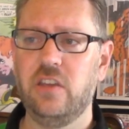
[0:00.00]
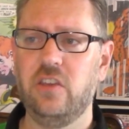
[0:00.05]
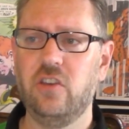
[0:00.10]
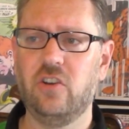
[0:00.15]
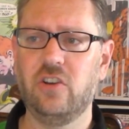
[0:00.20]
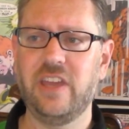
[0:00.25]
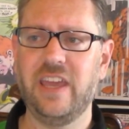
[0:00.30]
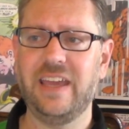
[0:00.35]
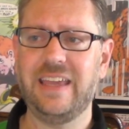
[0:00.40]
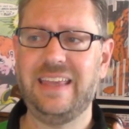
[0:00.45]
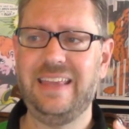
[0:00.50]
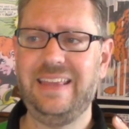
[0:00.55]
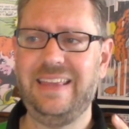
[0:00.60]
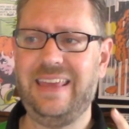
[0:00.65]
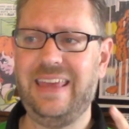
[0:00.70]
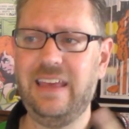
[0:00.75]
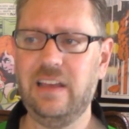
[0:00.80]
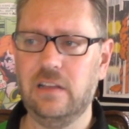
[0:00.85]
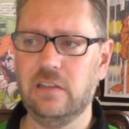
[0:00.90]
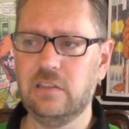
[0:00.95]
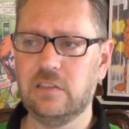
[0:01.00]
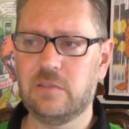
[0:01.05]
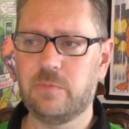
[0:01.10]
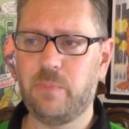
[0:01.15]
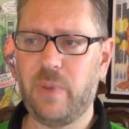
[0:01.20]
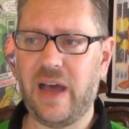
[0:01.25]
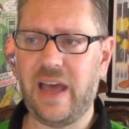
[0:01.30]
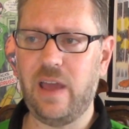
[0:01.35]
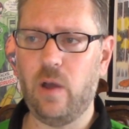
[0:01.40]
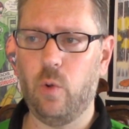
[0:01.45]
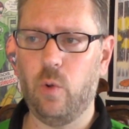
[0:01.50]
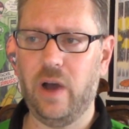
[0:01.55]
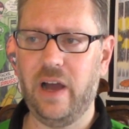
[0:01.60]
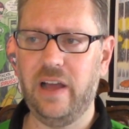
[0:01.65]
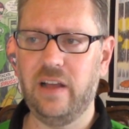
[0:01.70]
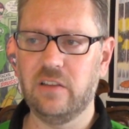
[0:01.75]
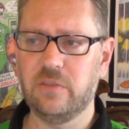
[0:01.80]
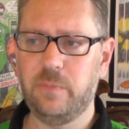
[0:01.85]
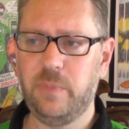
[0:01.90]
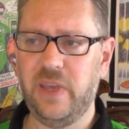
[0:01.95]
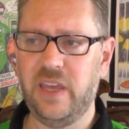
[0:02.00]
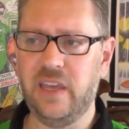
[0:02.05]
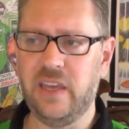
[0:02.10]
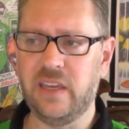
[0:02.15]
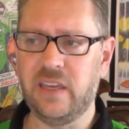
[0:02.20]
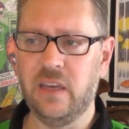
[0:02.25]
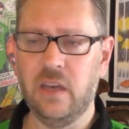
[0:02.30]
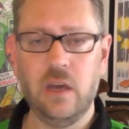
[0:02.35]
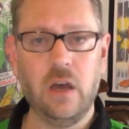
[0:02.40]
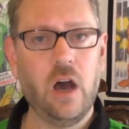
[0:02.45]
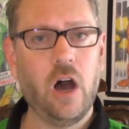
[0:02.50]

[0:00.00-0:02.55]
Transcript: you'll get killed by a wild pig,